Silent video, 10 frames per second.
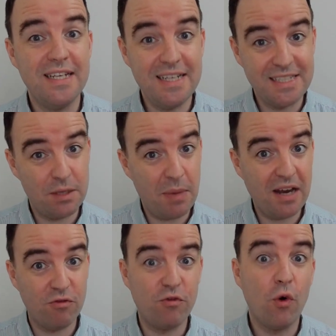needs a
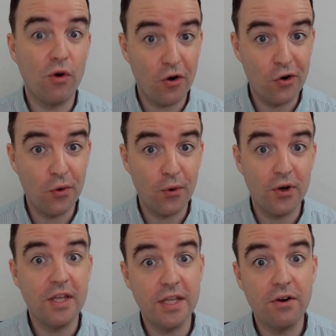band 4 or lower
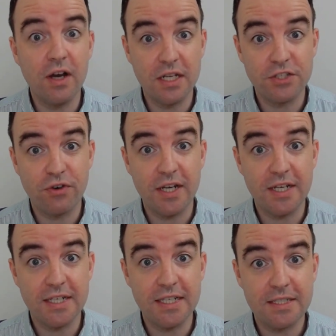in their IELTS writing
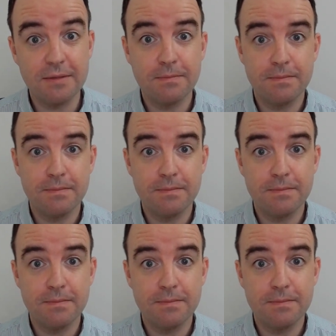test.